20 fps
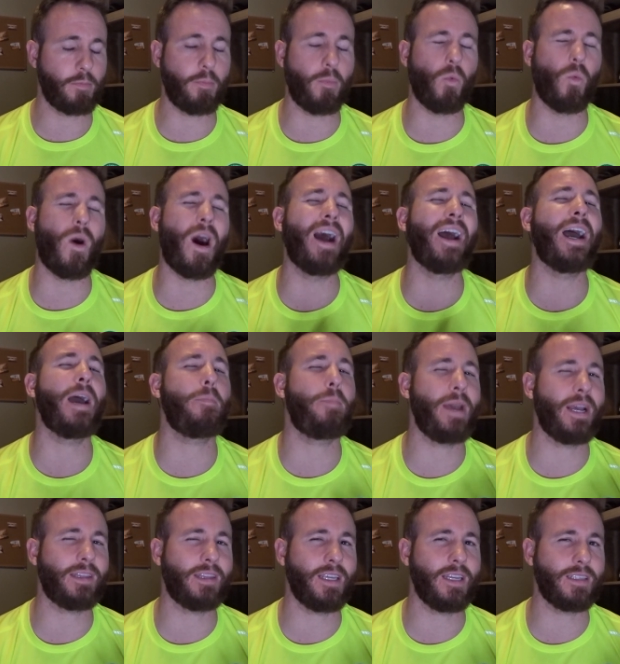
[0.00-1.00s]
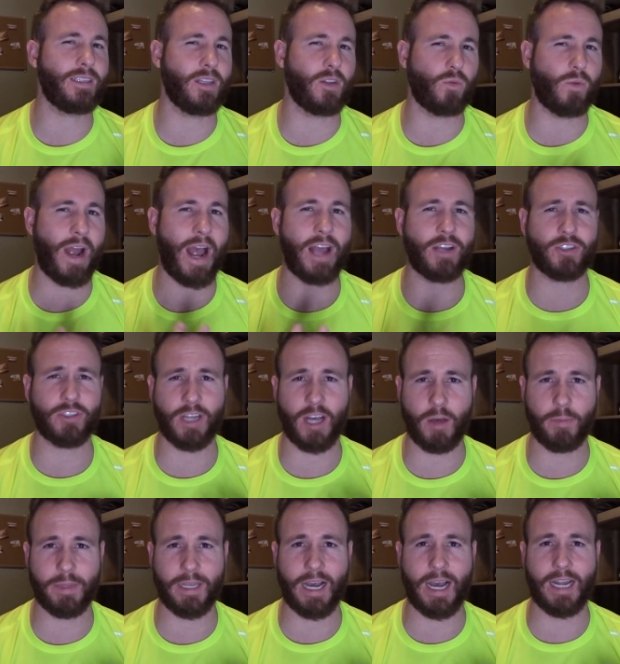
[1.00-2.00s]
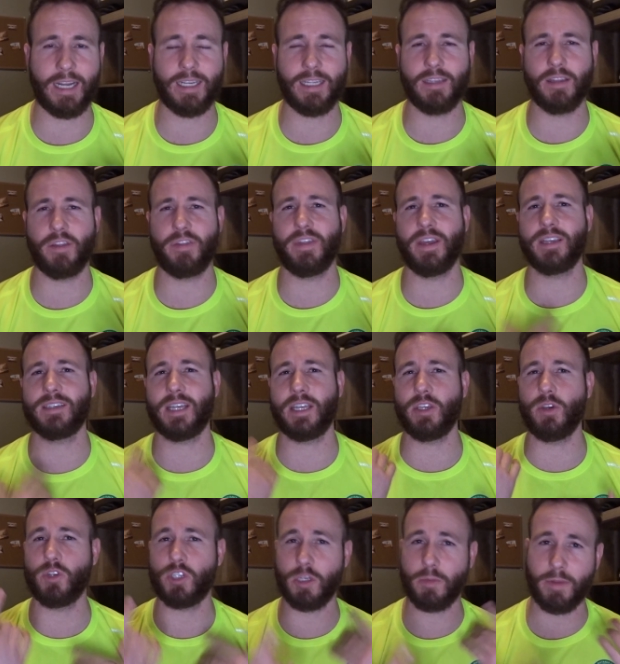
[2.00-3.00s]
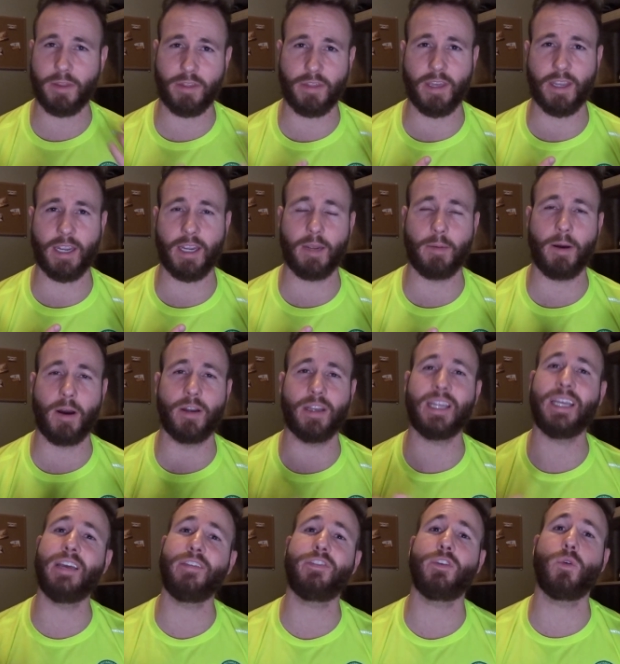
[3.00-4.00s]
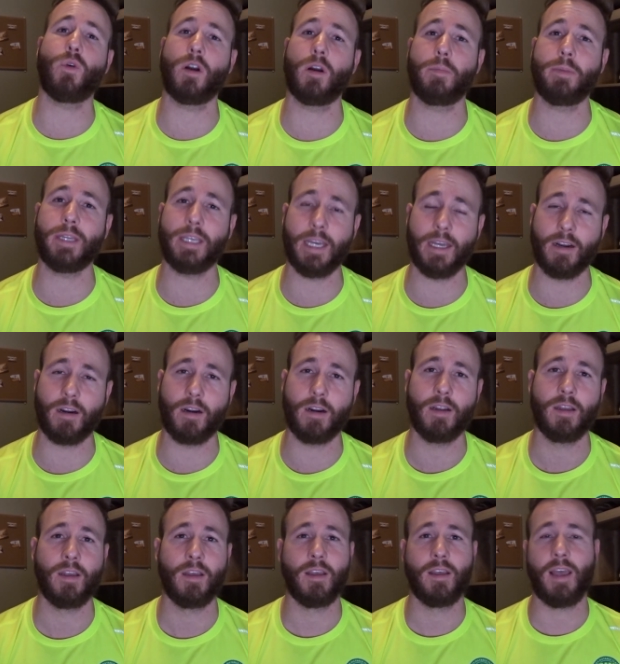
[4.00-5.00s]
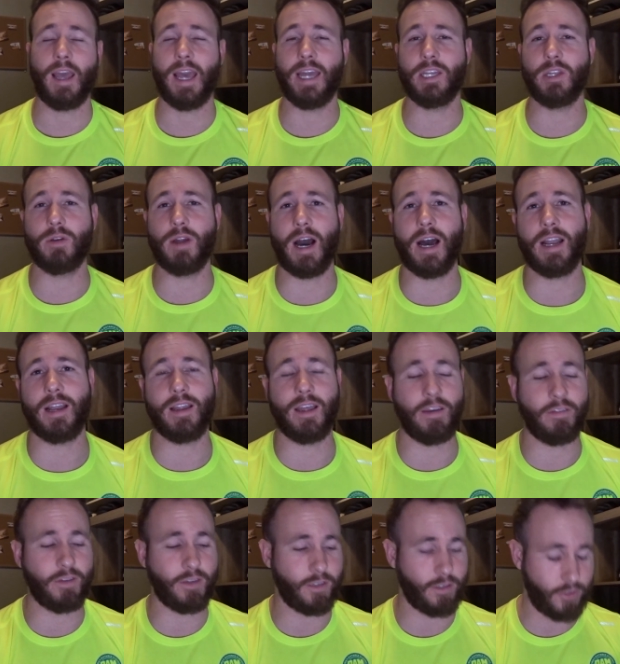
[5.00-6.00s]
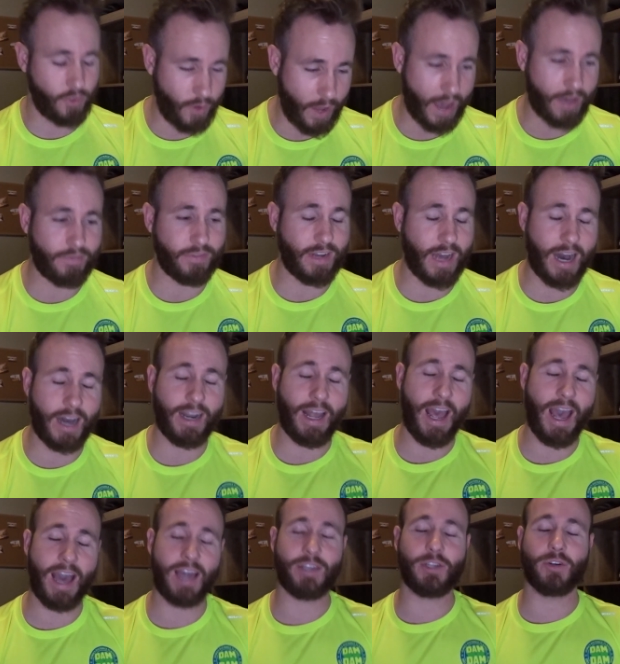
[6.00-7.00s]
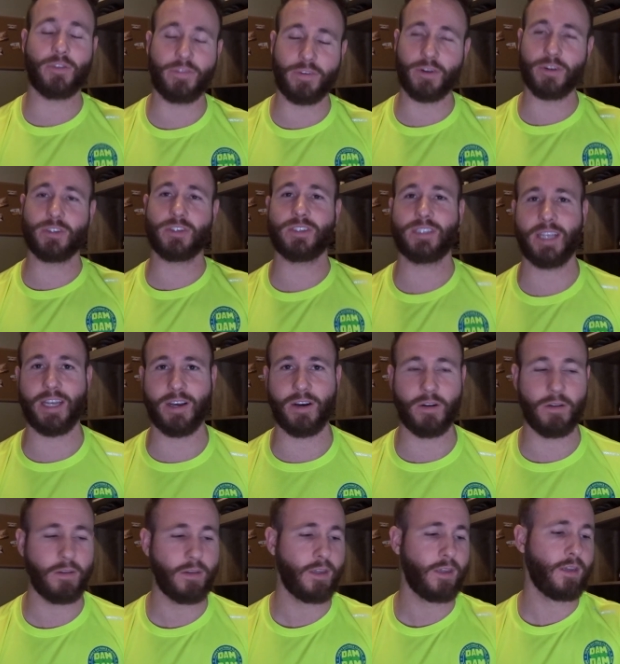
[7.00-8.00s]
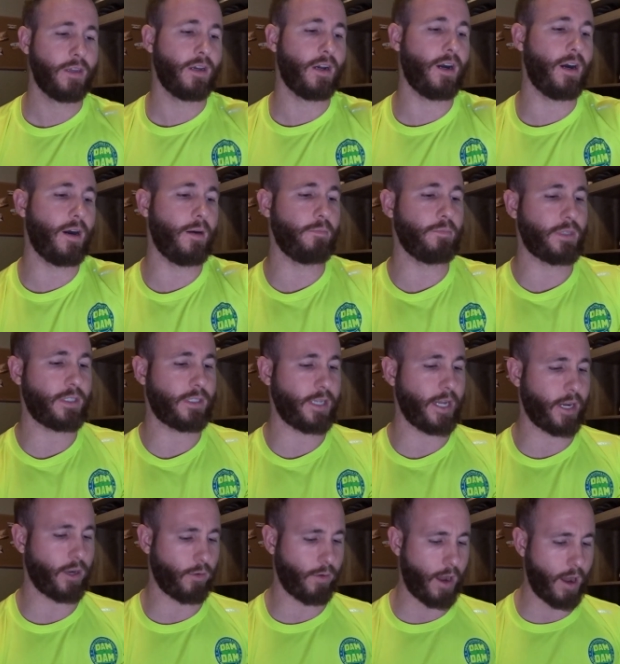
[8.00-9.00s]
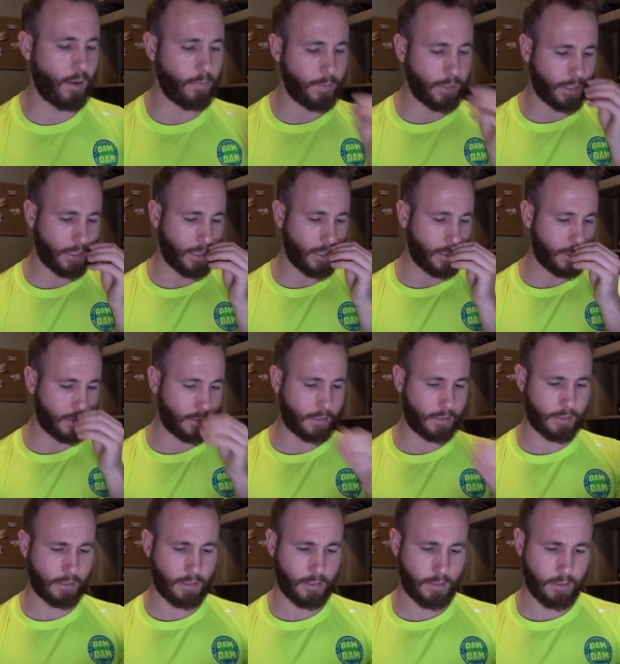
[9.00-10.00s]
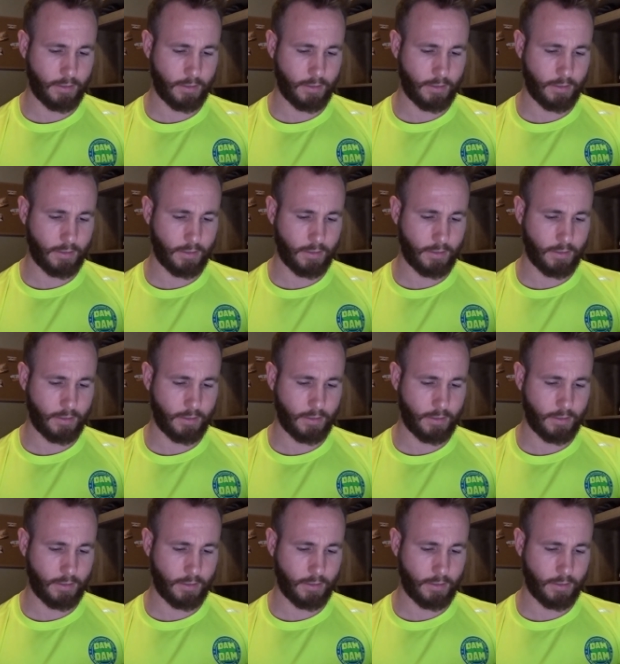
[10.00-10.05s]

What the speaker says: why I picked these and the rationale behind it and the things that you should be thinking about if you are a beginner and you have not had your first sale. Stick around because